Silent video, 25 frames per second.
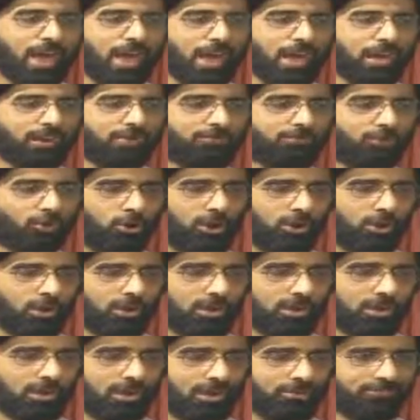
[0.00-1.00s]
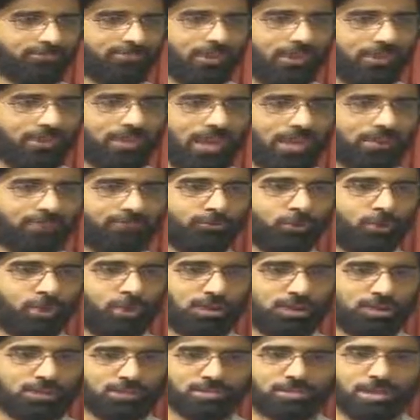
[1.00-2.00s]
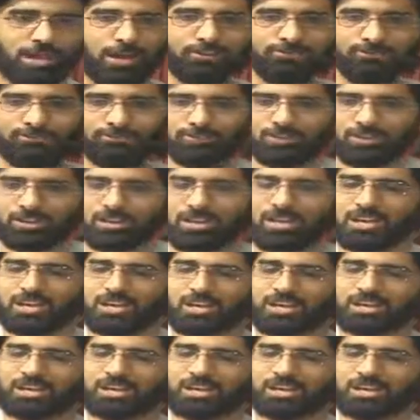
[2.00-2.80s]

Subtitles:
and for her kafan and for her dafn.